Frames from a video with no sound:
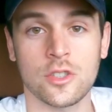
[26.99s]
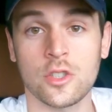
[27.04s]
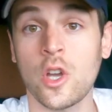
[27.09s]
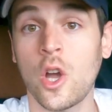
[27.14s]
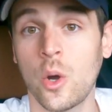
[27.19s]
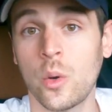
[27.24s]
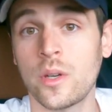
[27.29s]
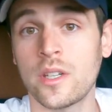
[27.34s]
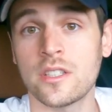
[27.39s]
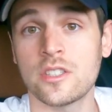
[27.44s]

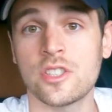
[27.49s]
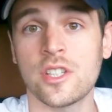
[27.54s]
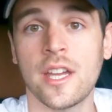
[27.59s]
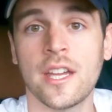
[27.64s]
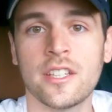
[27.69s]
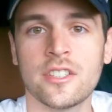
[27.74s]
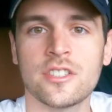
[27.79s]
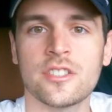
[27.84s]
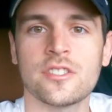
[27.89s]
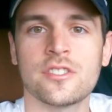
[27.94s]
coding
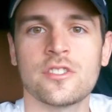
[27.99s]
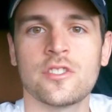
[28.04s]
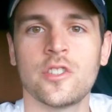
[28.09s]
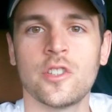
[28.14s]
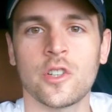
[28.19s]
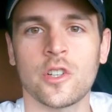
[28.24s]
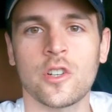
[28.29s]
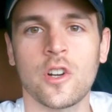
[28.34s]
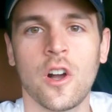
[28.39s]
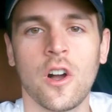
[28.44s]
changes to
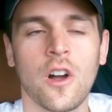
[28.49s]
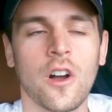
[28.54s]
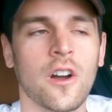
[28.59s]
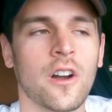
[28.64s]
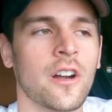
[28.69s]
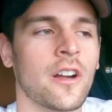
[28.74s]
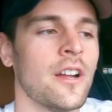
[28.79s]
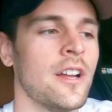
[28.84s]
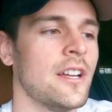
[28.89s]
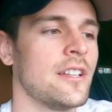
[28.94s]
your
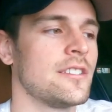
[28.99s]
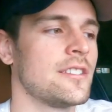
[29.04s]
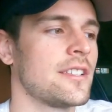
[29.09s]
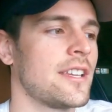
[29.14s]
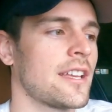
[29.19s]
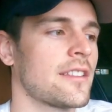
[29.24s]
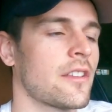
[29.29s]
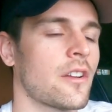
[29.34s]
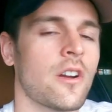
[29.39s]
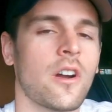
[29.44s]
car to
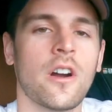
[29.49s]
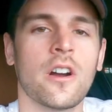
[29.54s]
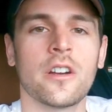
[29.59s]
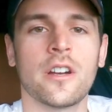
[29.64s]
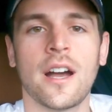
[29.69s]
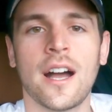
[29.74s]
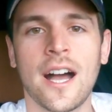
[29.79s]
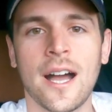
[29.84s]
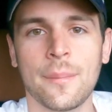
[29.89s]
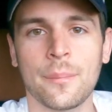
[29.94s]
get the car
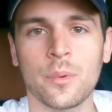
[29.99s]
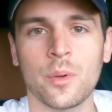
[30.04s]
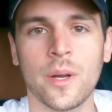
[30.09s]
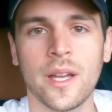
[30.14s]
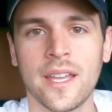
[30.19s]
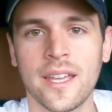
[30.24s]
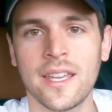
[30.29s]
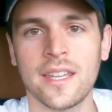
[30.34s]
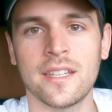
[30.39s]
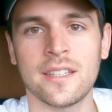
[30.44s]
to operate
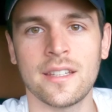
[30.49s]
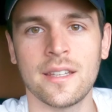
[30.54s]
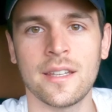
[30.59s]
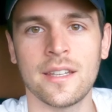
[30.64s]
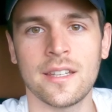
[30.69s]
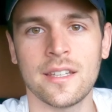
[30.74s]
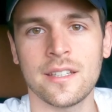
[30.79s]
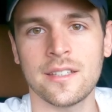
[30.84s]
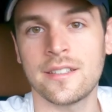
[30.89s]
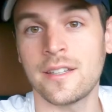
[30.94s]
operate in
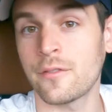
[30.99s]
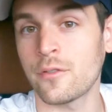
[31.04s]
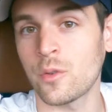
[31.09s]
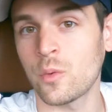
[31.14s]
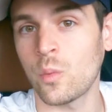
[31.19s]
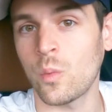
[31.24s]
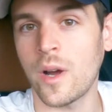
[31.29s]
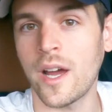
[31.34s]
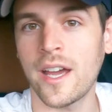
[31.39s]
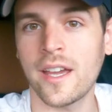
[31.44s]
a, in a
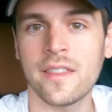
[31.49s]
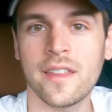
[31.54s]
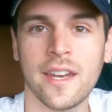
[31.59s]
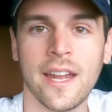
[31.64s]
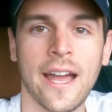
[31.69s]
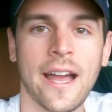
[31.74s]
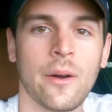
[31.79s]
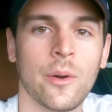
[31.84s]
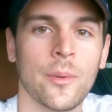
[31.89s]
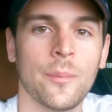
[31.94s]
different way than
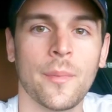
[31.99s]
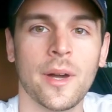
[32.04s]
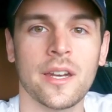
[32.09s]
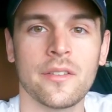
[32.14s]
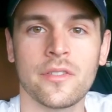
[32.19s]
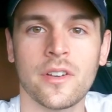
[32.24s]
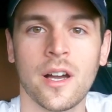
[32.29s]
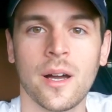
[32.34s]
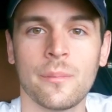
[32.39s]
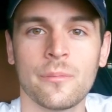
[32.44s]
how it might
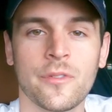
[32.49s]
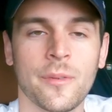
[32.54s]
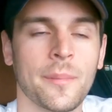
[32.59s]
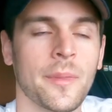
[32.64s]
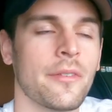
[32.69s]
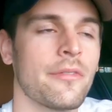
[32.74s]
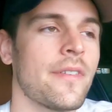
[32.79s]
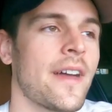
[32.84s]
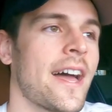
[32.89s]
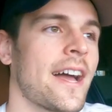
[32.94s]
have come from
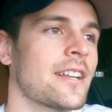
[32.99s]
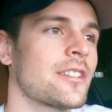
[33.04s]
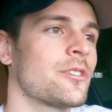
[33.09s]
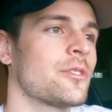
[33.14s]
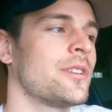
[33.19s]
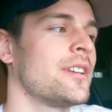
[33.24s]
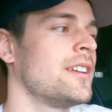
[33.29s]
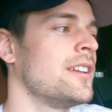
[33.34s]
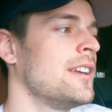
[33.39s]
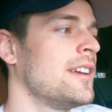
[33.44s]
the
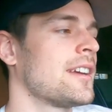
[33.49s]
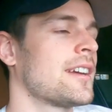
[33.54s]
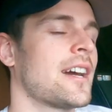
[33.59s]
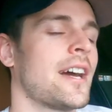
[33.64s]
factory,